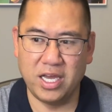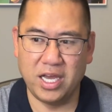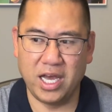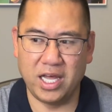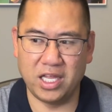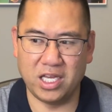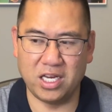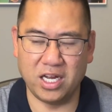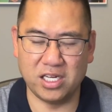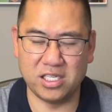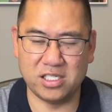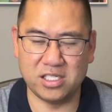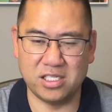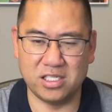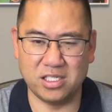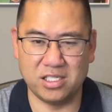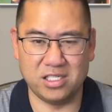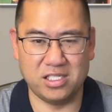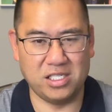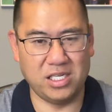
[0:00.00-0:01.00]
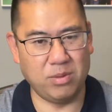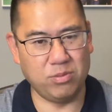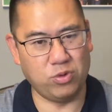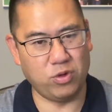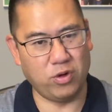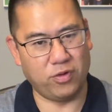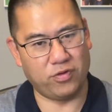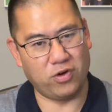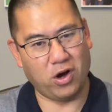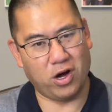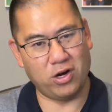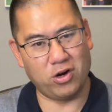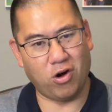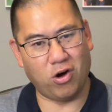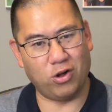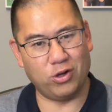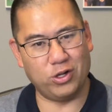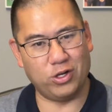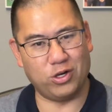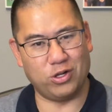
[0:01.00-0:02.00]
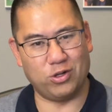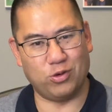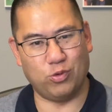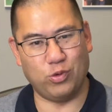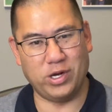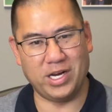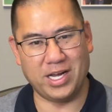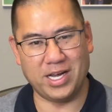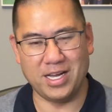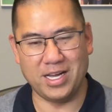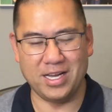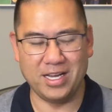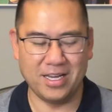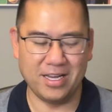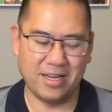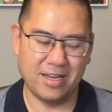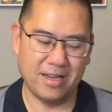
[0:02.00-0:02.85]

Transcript: And the Canucks seem to have gone all in on the winning.